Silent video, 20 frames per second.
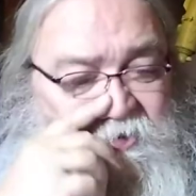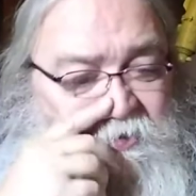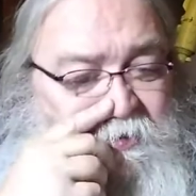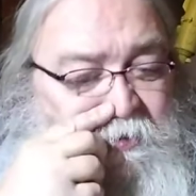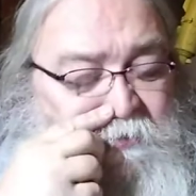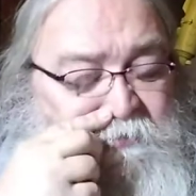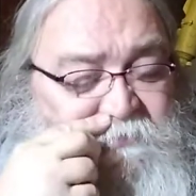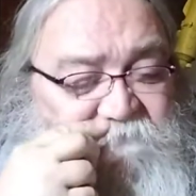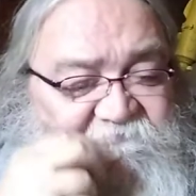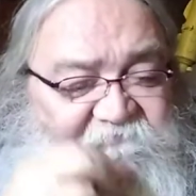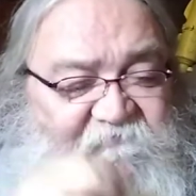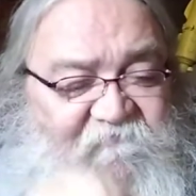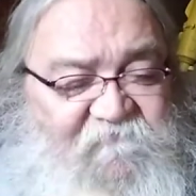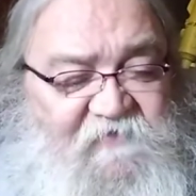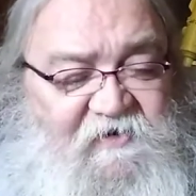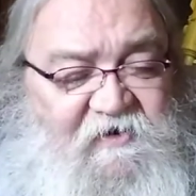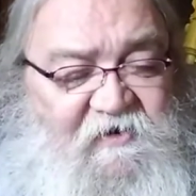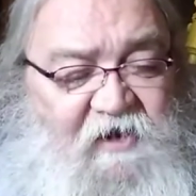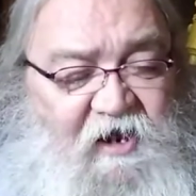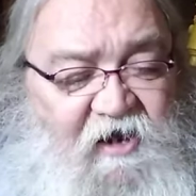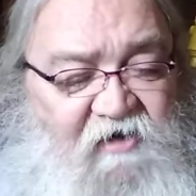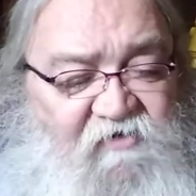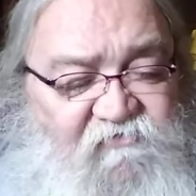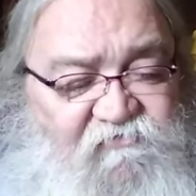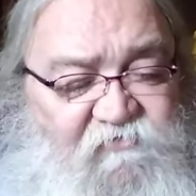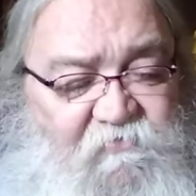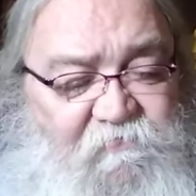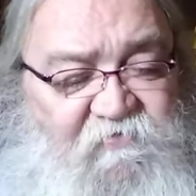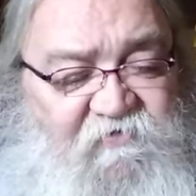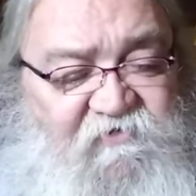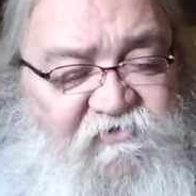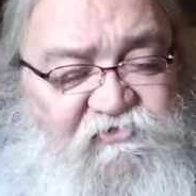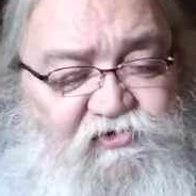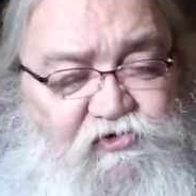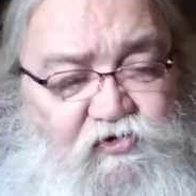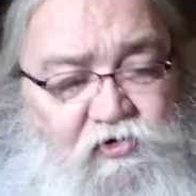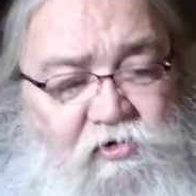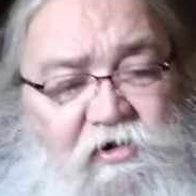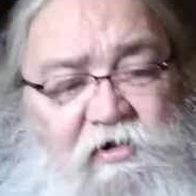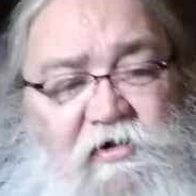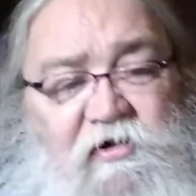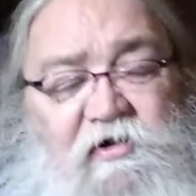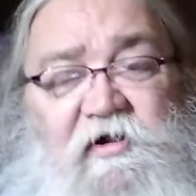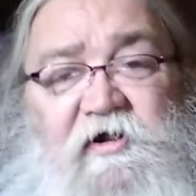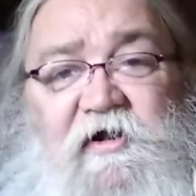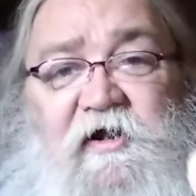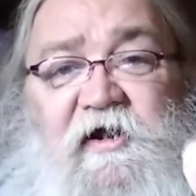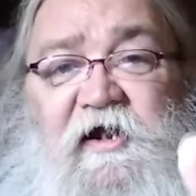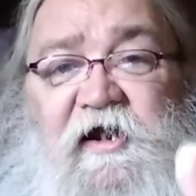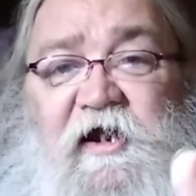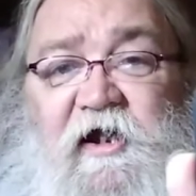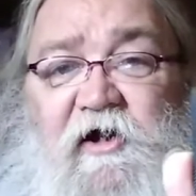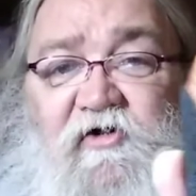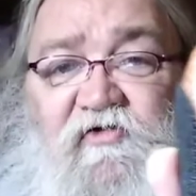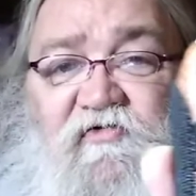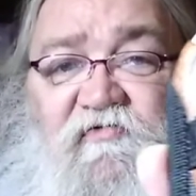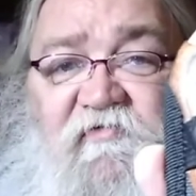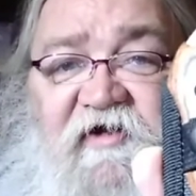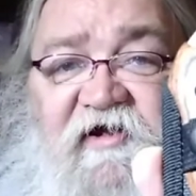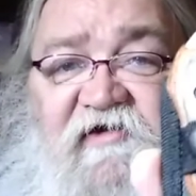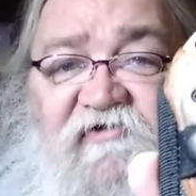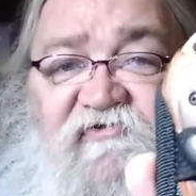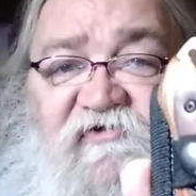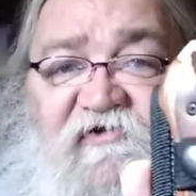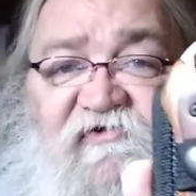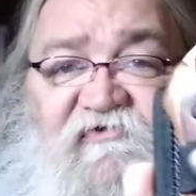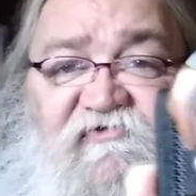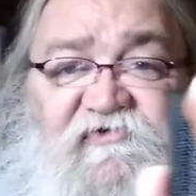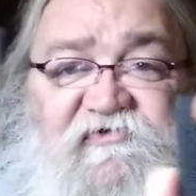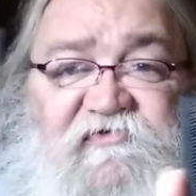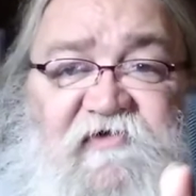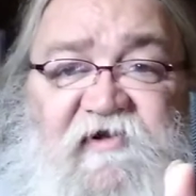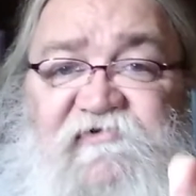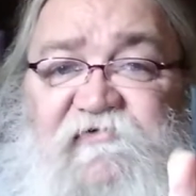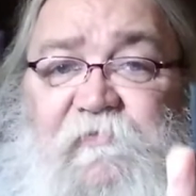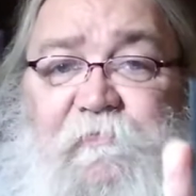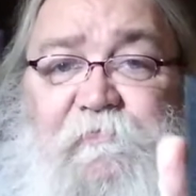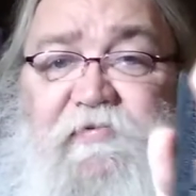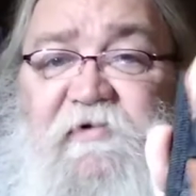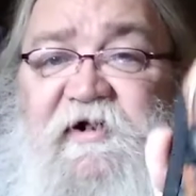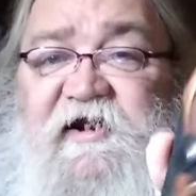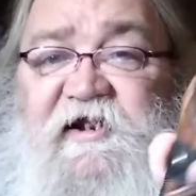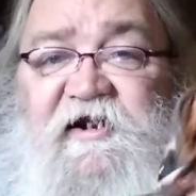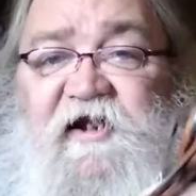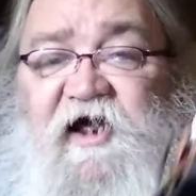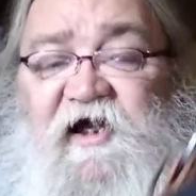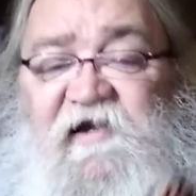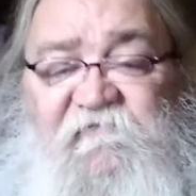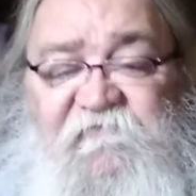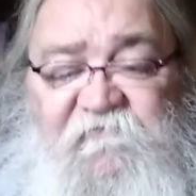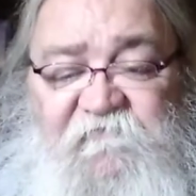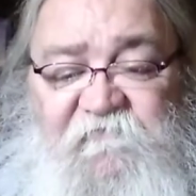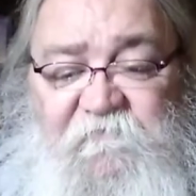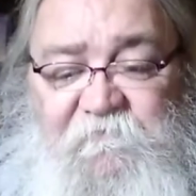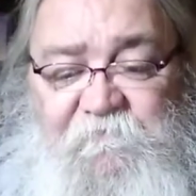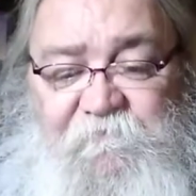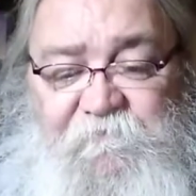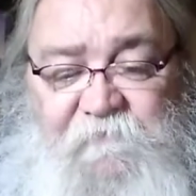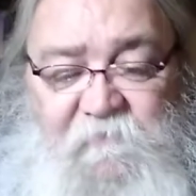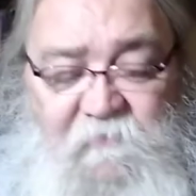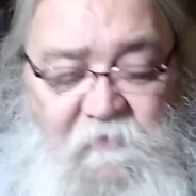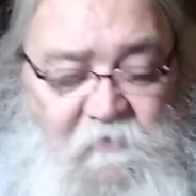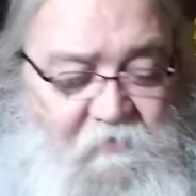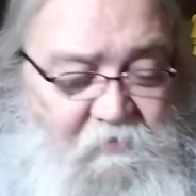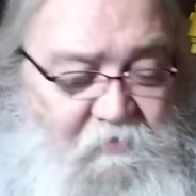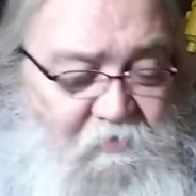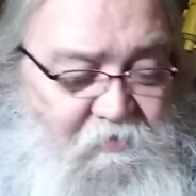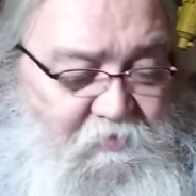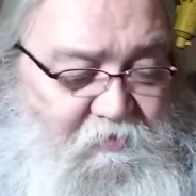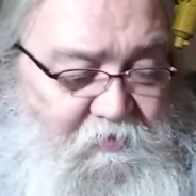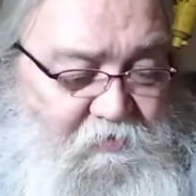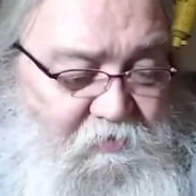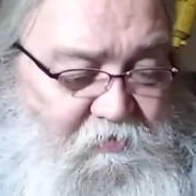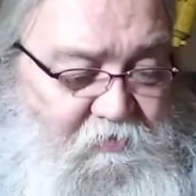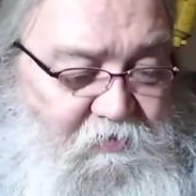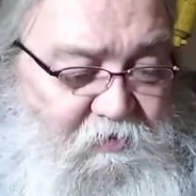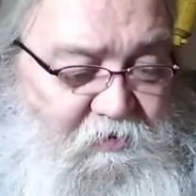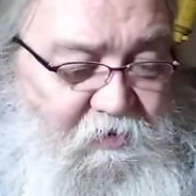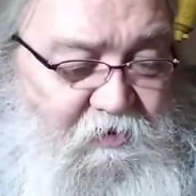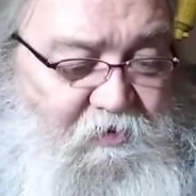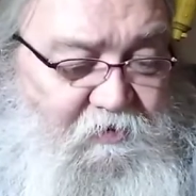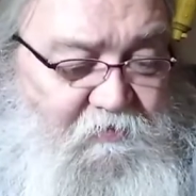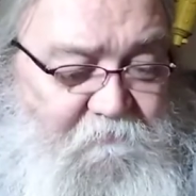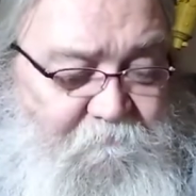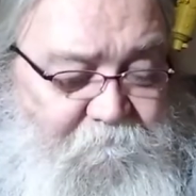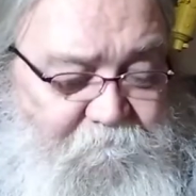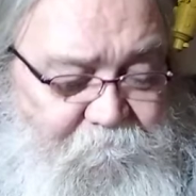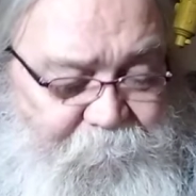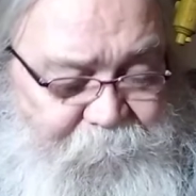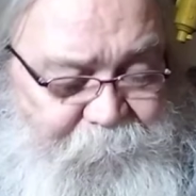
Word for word: under $15, I'm pretty sure. Elk Ridge, it's, it's a pretty knife. Um,